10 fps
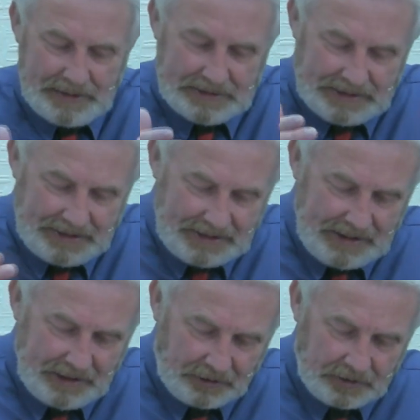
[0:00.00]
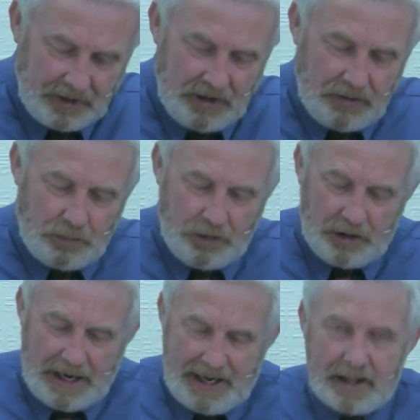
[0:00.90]
yet here,
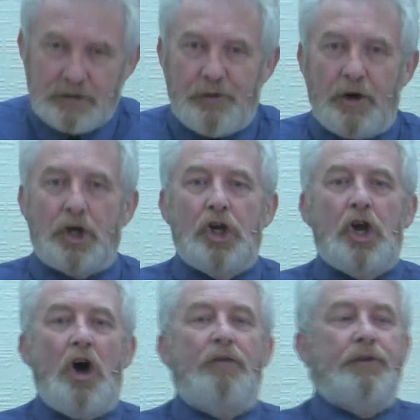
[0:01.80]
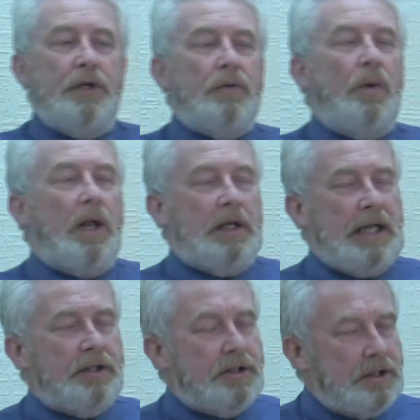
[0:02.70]
we're asked for a covenant
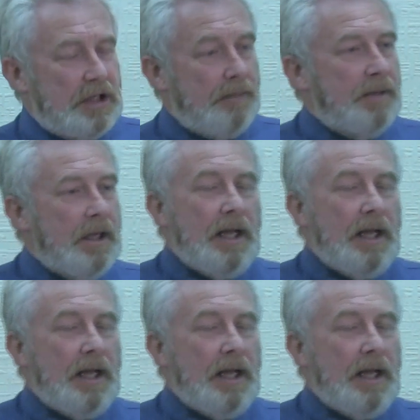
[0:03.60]
relationship.